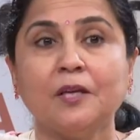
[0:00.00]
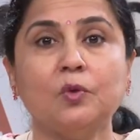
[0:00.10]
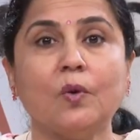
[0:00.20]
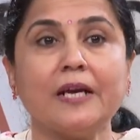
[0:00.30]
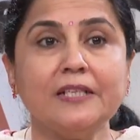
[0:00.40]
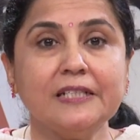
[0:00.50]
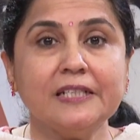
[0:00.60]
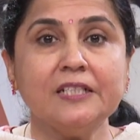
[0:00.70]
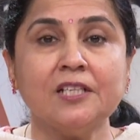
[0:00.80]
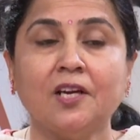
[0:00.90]
you edit
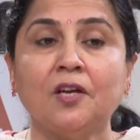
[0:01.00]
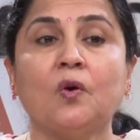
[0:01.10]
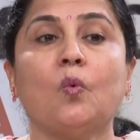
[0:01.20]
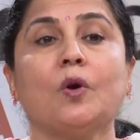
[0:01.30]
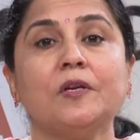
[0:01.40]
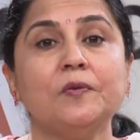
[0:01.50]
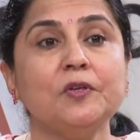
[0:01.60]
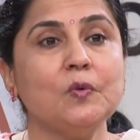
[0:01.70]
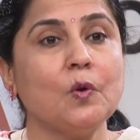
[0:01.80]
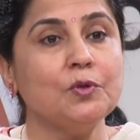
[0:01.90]
it whatever
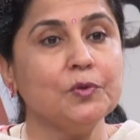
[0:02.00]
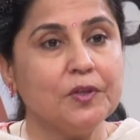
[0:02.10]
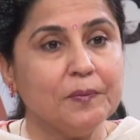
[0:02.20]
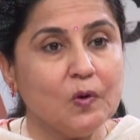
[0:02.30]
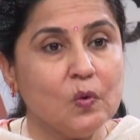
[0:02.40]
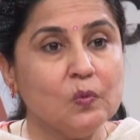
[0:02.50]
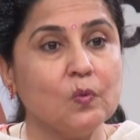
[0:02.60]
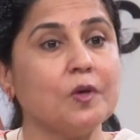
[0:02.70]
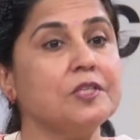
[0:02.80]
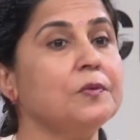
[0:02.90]
you want to remove
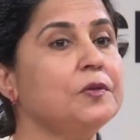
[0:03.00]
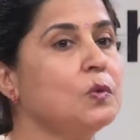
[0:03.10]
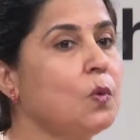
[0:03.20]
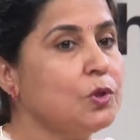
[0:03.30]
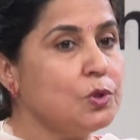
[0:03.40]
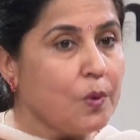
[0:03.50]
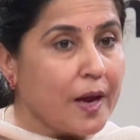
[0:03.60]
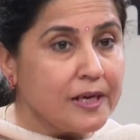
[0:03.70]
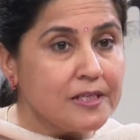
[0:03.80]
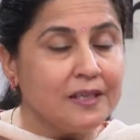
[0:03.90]
whatever you want to
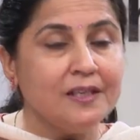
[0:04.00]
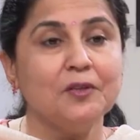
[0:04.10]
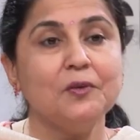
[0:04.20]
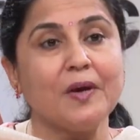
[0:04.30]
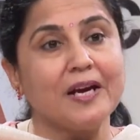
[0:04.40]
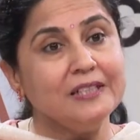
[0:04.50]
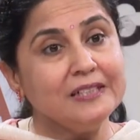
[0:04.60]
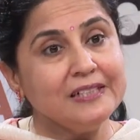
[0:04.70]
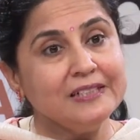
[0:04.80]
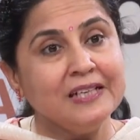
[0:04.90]
add you
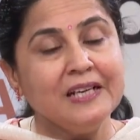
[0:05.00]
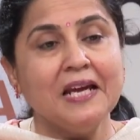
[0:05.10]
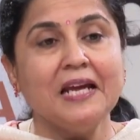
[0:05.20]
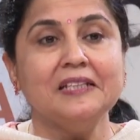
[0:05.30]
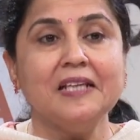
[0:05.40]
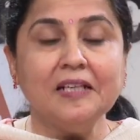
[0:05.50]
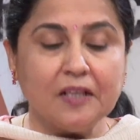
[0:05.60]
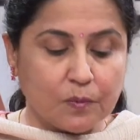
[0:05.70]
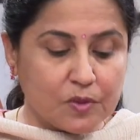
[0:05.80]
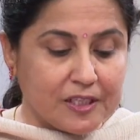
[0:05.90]
edit it and then
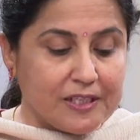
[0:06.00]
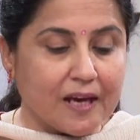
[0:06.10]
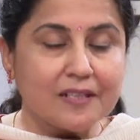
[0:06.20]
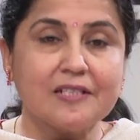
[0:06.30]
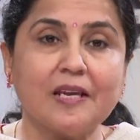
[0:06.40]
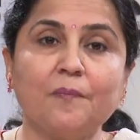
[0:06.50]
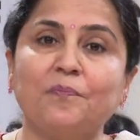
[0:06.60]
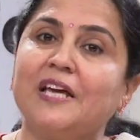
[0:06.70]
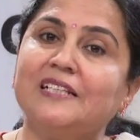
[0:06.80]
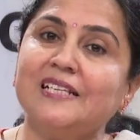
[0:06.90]
comes the last step
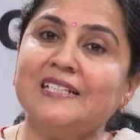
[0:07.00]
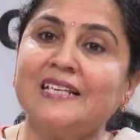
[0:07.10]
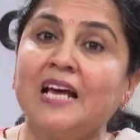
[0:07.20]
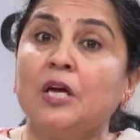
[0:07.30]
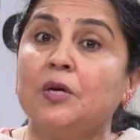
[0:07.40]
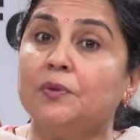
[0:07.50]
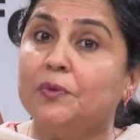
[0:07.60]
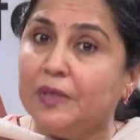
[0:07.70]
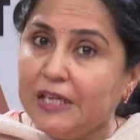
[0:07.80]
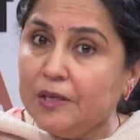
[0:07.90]
that is
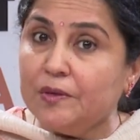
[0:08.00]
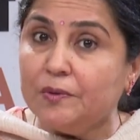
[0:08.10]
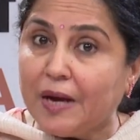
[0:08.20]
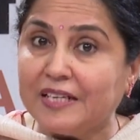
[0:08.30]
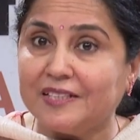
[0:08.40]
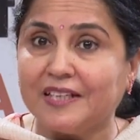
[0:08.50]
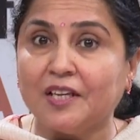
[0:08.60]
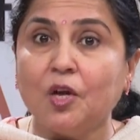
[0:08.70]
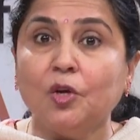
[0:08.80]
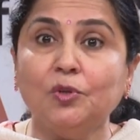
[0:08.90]
rewriting.
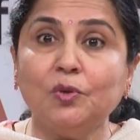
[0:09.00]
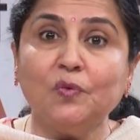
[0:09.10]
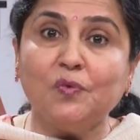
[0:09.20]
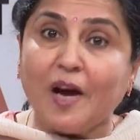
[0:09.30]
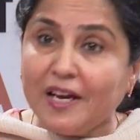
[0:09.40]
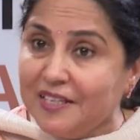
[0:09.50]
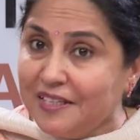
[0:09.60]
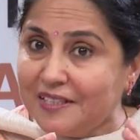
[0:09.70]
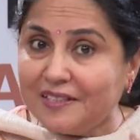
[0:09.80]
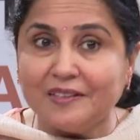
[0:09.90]
Final you
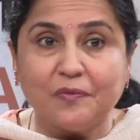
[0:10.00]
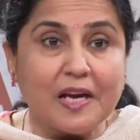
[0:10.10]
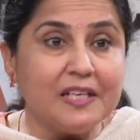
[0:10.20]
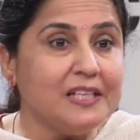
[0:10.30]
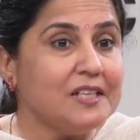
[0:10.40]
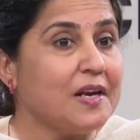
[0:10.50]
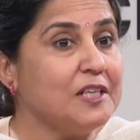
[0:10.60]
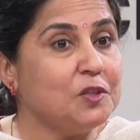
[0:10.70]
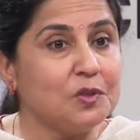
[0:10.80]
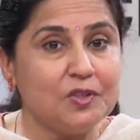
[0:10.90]
final, finally
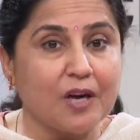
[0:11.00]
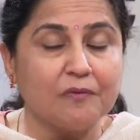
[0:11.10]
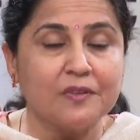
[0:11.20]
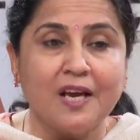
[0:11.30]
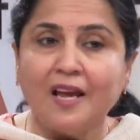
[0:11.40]
write your draft